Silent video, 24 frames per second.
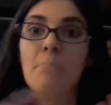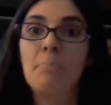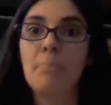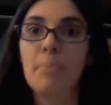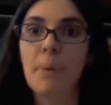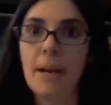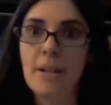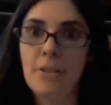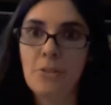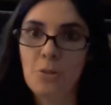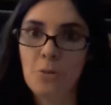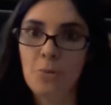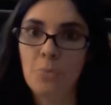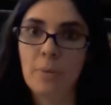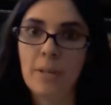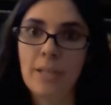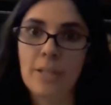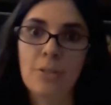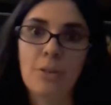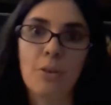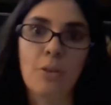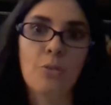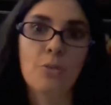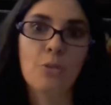bunch of
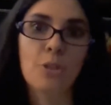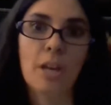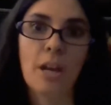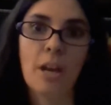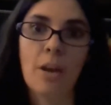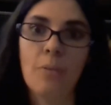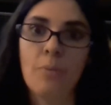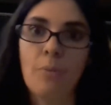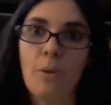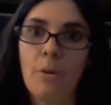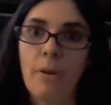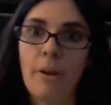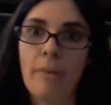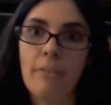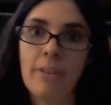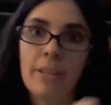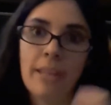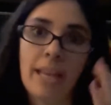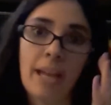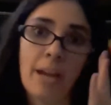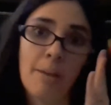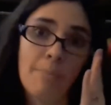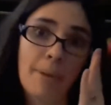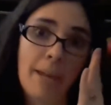research and I wrote
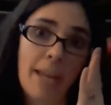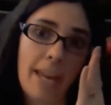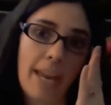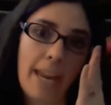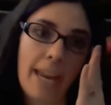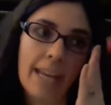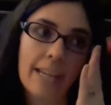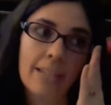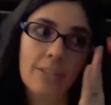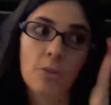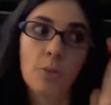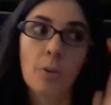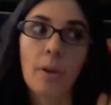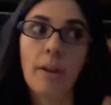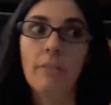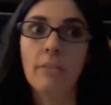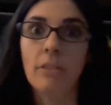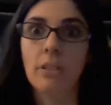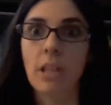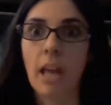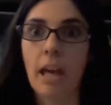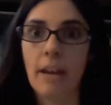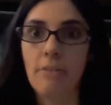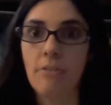everything out by hand. So I have a
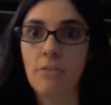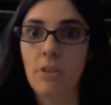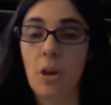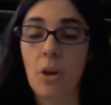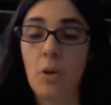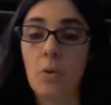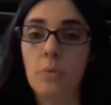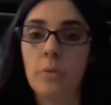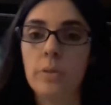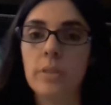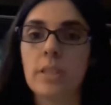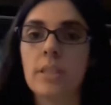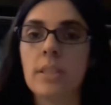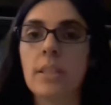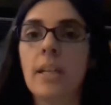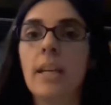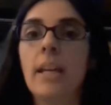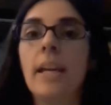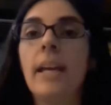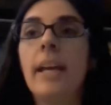lot of notes